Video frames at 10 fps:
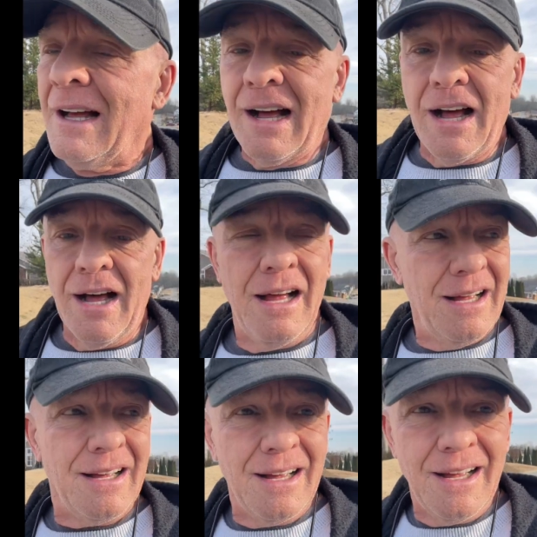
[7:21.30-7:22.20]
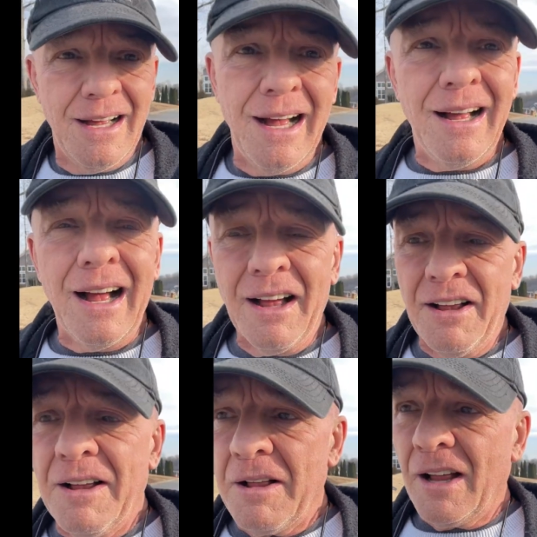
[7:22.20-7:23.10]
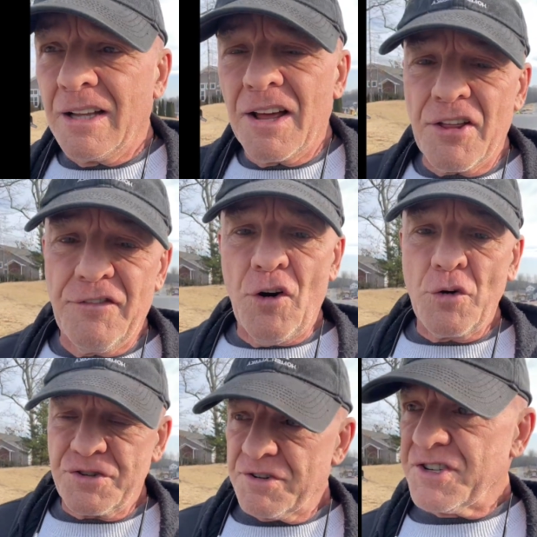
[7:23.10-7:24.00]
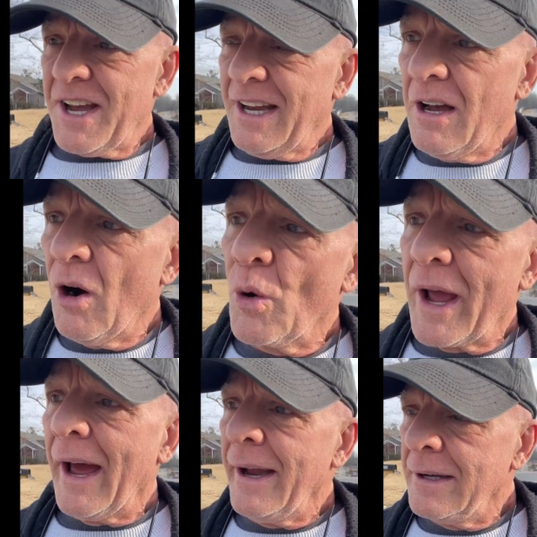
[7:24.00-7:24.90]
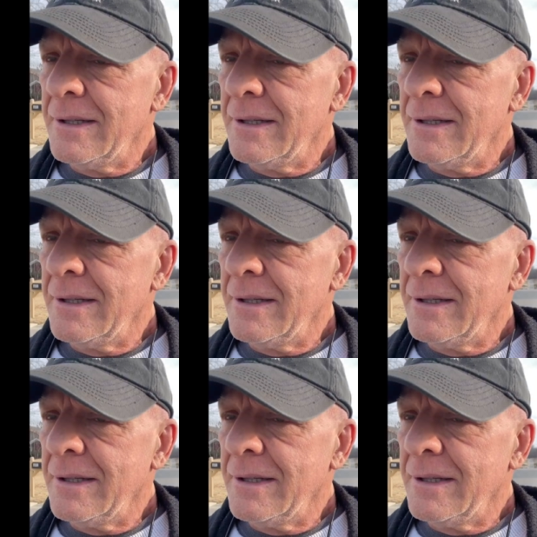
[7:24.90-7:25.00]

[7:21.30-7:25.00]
a lot of the folks are saying, okay,